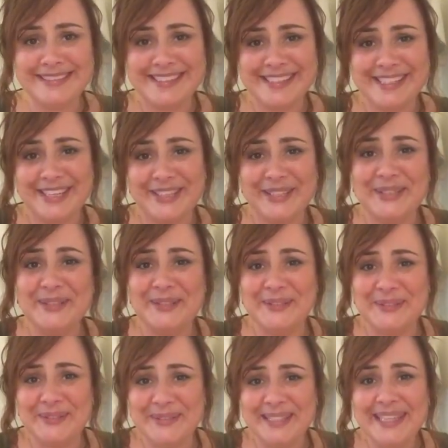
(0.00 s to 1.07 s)

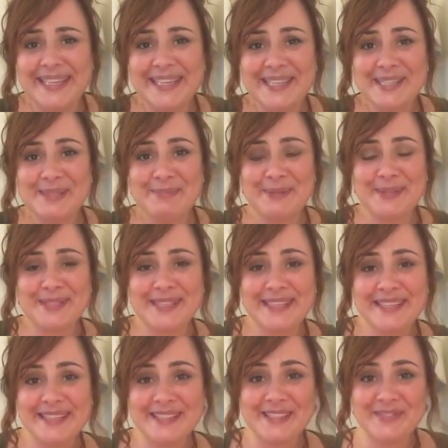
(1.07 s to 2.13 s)
So this
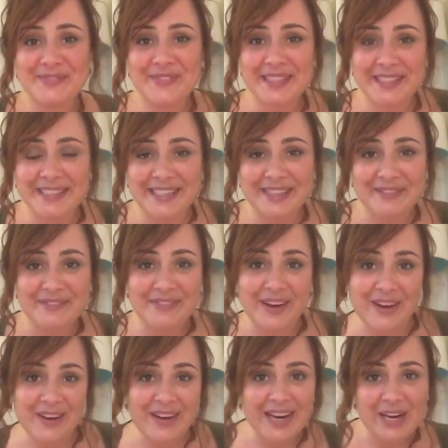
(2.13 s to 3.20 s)
person is feeling
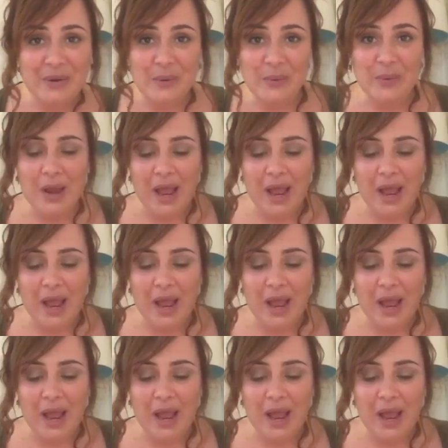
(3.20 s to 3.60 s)
very